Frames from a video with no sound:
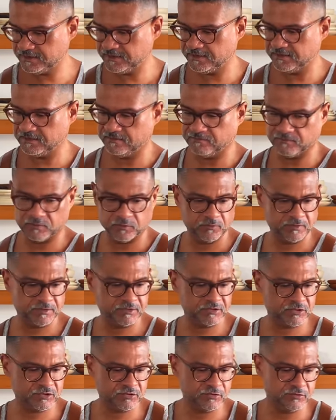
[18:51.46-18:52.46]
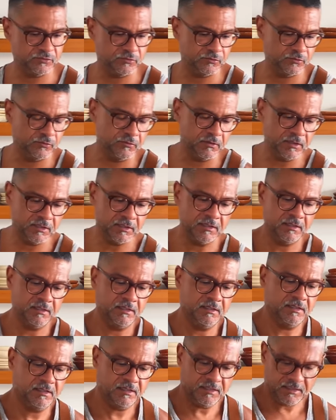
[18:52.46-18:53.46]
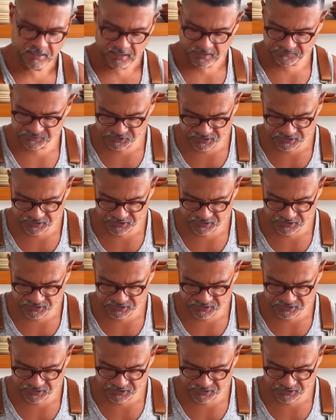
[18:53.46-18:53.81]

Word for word: I'm going to, I'm